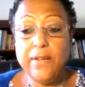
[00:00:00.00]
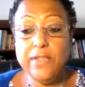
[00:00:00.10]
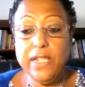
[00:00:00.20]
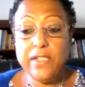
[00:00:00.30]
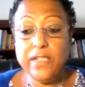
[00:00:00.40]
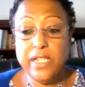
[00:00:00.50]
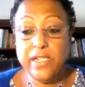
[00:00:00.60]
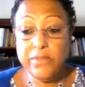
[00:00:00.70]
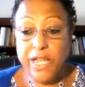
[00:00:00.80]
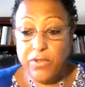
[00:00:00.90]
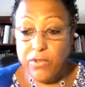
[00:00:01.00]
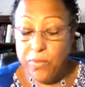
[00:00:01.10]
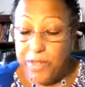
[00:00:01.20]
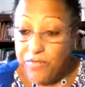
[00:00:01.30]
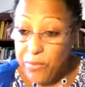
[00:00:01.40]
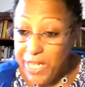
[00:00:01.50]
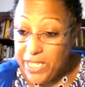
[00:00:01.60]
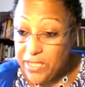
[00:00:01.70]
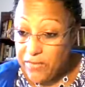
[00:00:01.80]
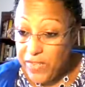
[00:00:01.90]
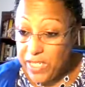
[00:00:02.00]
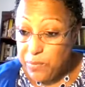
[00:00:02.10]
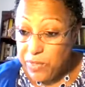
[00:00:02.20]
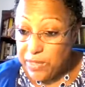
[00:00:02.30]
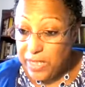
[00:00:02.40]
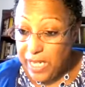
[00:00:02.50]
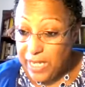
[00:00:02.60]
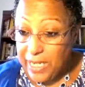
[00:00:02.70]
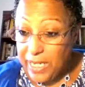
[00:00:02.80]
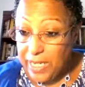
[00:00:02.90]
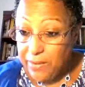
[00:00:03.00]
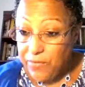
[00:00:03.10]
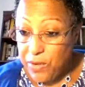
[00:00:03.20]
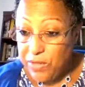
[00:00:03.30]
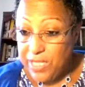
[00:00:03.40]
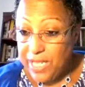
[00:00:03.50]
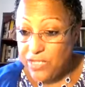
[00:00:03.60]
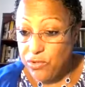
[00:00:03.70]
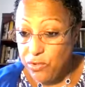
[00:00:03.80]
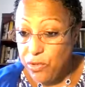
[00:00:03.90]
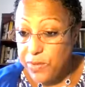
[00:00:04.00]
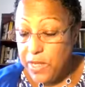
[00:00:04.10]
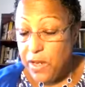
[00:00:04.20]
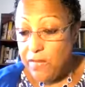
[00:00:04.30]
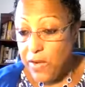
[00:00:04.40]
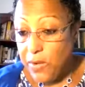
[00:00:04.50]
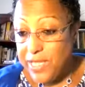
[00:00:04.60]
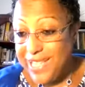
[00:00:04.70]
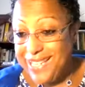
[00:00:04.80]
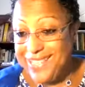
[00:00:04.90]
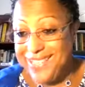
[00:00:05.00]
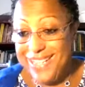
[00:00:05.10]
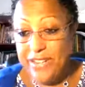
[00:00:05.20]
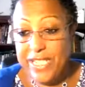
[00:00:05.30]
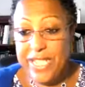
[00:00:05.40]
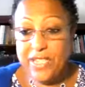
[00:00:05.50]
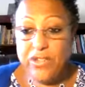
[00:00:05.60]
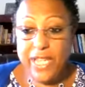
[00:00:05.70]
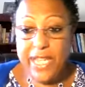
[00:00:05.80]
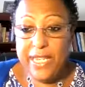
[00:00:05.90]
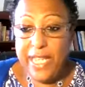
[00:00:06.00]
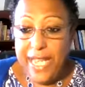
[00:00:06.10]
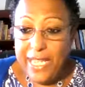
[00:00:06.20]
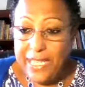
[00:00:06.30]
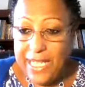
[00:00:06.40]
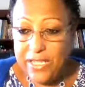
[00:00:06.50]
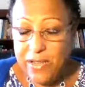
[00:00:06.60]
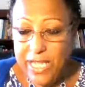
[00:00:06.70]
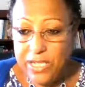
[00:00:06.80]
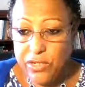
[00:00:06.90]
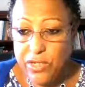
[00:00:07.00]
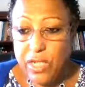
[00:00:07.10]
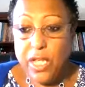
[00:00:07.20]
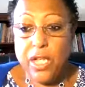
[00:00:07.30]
There's my group information, facebook.com/groups/Jerry's Kids. Go ahead and, hey, Alonzo, how you doing?